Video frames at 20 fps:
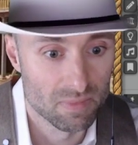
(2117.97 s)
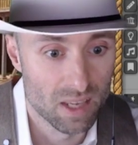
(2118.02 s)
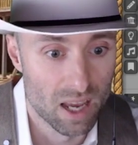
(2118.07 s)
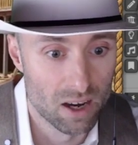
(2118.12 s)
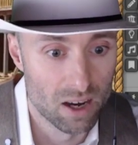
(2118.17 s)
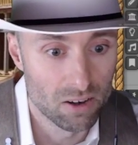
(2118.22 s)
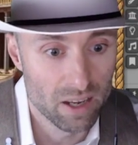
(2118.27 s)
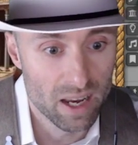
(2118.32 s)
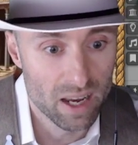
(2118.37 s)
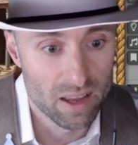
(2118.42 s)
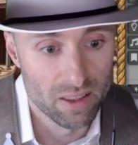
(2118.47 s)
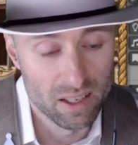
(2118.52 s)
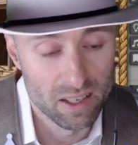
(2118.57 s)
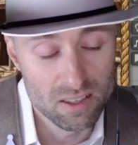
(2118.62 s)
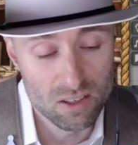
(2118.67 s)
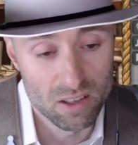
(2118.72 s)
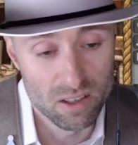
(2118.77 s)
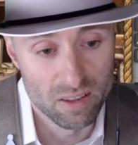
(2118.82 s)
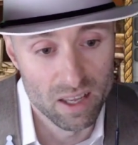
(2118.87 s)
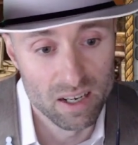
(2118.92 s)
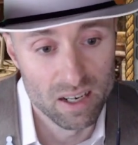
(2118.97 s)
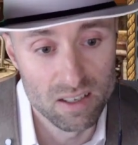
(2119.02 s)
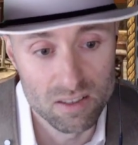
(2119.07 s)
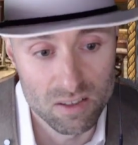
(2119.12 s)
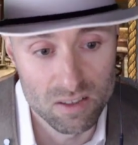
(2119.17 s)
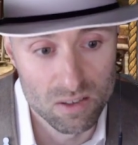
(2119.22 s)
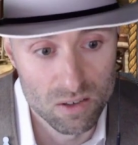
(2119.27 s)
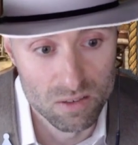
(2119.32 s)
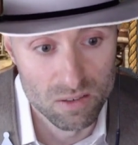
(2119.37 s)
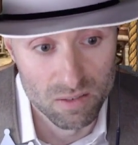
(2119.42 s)
Oh yeah, that's
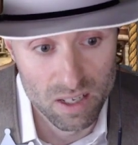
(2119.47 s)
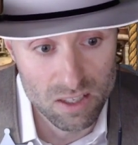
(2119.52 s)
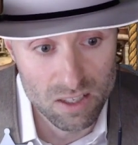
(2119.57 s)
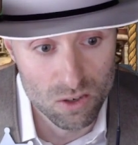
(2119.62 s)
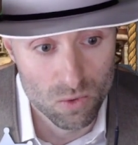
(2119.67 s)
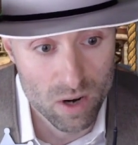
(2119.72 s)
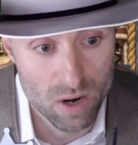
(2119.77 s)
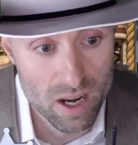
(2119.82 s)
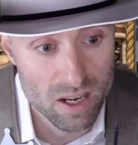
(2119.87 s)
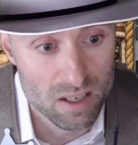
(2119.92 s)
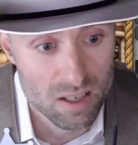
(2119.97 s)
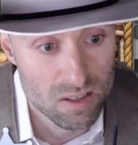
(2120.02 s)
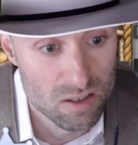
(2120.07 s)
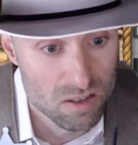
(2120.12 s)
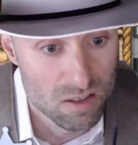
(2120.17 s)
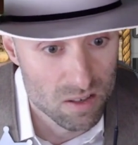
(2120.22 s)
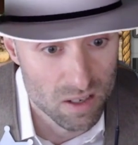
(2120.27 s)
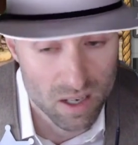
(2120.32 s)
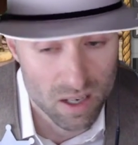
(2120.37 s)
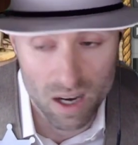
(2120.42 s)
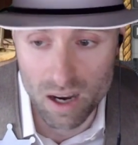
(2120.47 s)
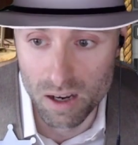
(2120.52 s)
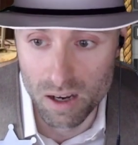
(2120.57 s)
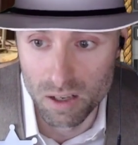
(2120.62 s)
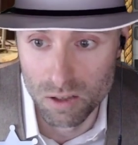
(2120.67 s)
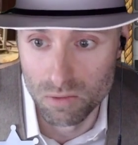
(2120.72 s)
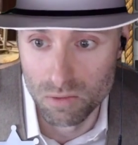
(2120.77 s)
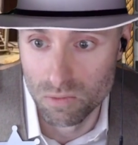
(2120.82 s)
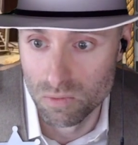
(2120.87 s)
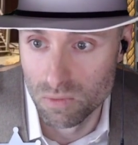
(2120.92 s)
a raise.
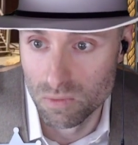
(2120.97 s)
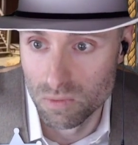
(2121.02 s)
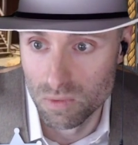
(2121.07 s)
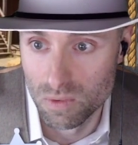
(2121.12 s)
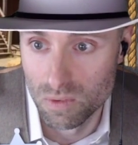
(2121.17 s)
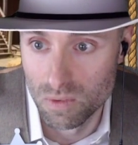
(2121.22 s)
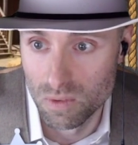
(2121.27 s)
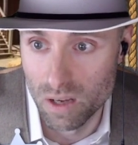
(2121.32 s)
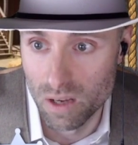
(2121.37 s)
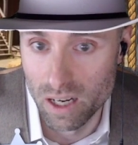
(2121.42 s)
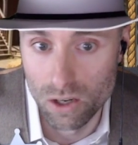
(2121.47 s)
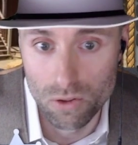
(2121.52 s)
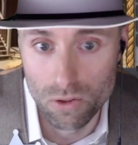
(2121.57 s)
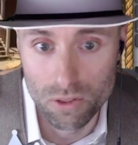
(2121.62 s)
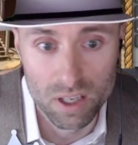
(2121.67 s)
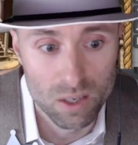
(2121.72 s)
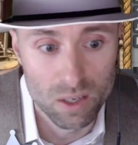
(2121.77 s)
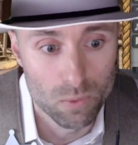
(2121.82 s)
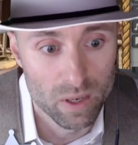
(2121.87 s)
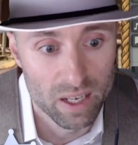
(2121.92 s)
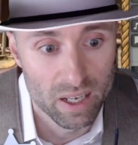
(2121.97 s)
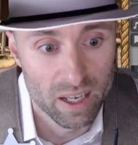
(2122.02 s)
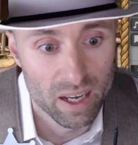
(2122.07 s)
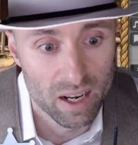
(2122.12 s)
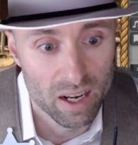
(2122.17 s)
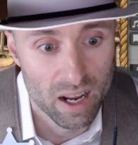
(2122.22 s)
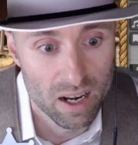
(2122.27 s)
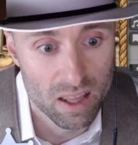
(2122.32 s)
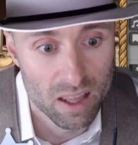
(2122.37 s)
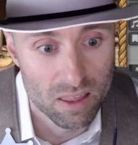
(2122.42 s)
I don't think we
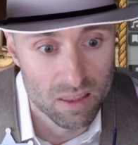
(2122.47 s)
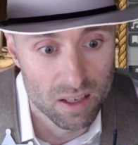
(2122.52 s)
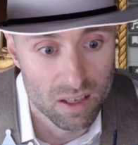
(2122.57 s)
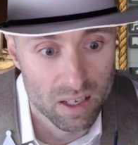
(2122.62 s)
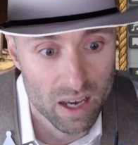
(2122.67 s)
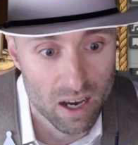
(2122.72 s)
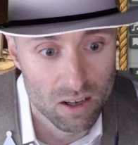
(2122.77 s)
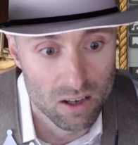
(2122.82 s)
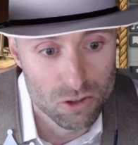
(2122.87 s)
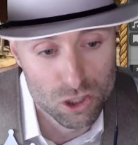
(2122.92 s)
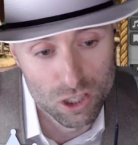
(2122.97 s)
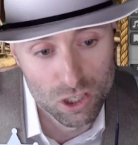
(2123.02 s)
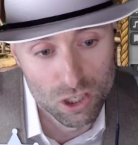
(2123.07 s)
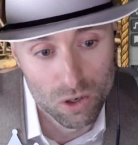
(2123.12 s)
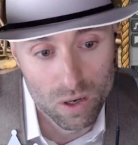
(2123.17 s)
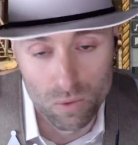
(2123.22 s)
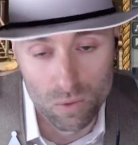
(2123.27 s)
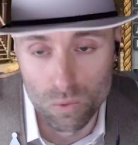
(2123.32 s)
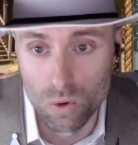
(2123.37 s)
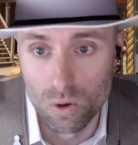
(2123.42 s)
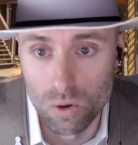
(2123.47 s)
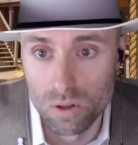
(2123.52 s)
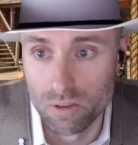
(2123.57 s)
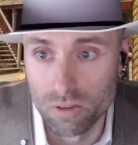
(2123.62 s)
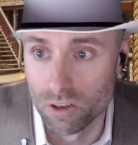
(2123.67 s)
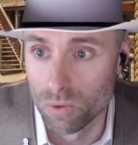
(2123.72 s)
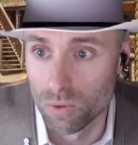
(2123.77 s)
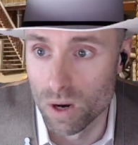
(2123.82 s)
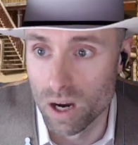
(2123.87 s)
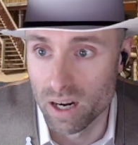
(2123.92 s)
get anything else. You can go ahead and roll
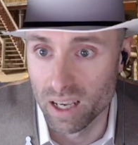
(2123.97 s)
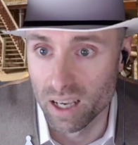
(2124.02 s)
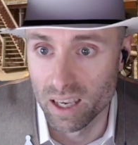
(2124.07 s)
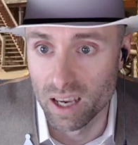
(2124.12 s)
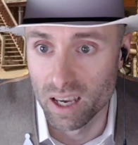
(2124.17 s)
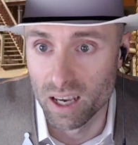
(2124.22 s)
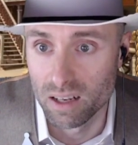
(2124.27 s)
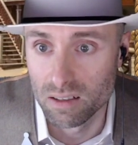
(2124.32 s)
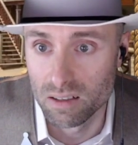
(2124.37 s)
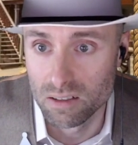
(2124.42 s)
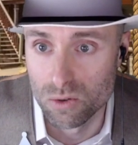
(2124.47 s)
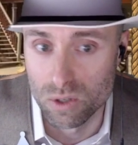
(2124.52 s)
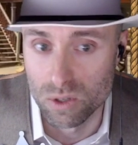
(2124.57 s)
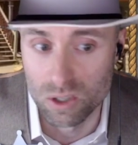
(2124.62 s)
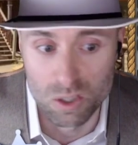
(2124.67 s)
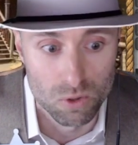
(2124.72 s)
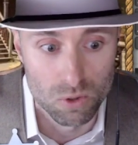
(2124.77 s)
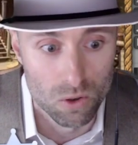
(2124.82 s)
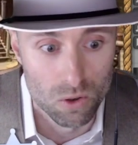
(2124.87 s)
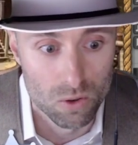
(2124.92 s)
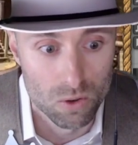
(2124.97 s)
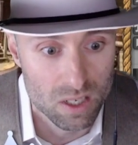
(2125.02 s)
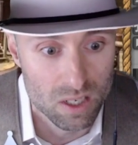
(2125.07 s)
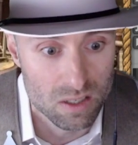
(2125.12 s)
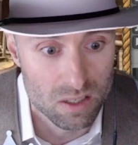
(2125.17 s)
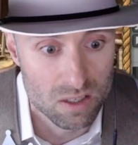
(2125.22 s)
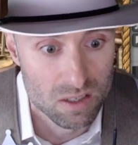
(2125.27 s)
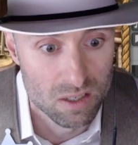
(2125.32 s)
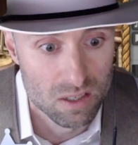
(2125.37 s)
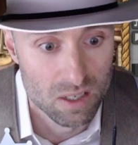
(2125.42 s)
if you want again to explode
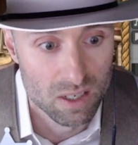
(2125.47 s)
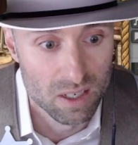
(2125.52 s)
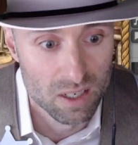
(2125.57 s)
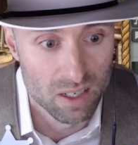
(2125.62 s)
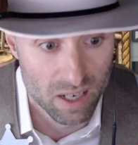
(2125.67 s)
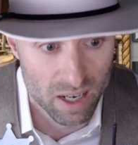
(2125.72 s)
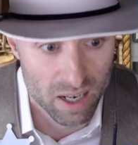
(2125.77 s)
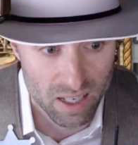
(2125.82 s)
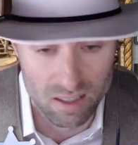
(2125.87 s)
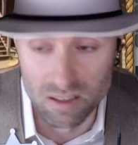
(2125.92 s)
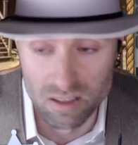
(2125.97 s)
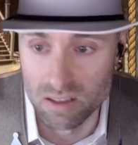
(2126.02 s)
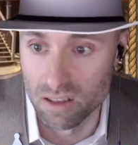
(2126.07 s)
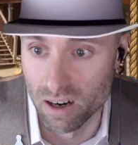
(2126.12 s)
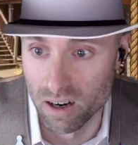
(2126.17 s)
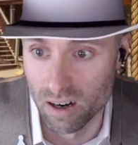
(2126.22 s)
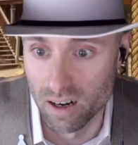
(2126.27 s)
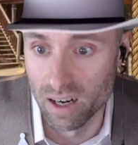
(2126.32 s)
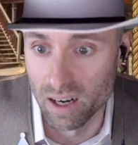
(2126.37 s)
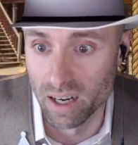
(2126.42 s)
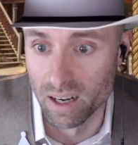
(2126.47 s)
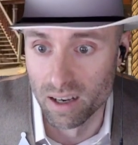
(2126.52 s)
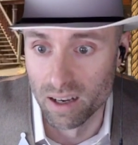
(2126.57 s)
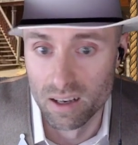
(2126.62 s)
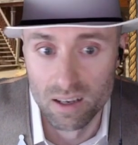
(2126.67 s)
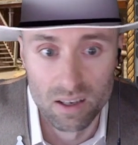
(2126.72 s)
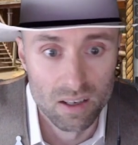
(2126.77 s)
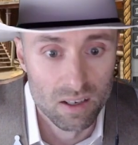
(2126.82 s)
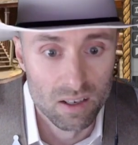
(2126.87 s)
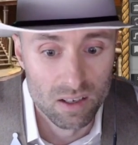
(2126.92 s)
it. Nice. All right.
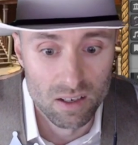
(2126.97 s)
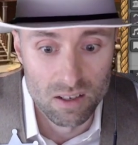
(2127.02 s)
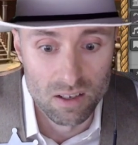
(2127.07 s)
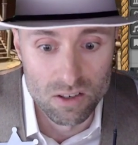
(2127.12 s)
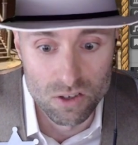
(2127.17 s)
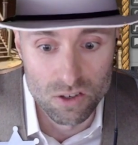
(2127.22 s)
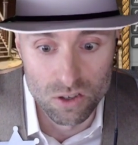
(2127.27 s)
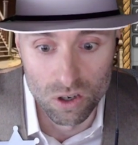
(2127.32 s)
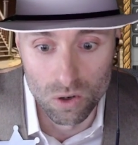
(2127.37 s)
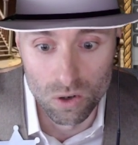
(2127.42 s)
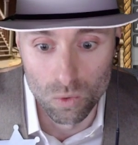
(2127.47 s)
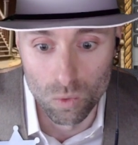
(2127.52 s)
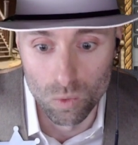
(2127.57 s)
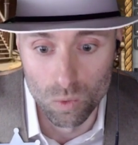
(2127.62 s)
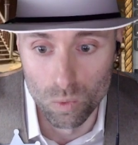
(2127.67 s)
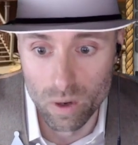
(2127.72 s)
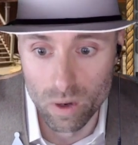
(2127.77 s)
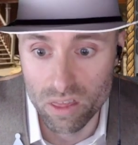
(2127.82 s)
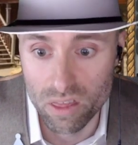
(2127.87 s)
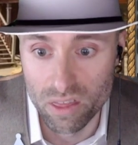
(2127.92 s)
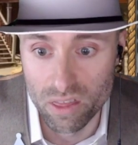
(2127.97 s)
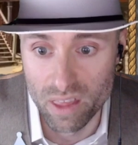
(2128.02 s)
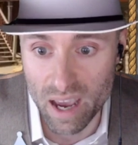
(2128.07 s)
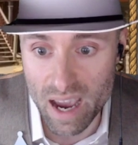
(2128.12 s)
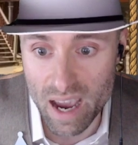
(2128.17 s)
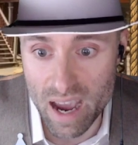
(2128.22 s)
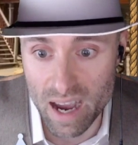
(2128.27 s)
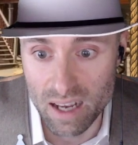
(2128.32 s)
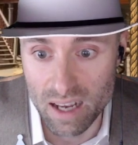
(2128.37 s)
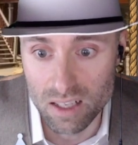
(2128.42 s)
So with
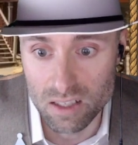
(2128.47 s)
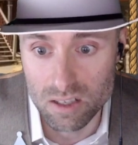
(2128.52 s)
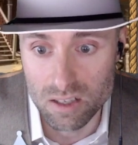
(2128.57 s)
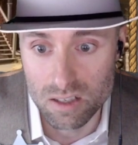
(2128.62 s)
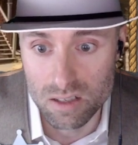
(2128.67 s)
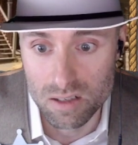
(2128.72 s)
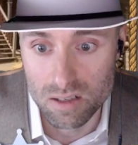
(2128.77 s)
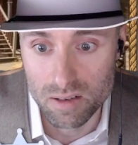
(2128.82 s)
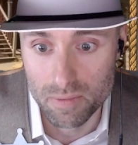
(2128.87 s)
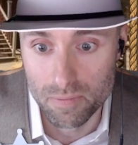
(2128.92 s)
that,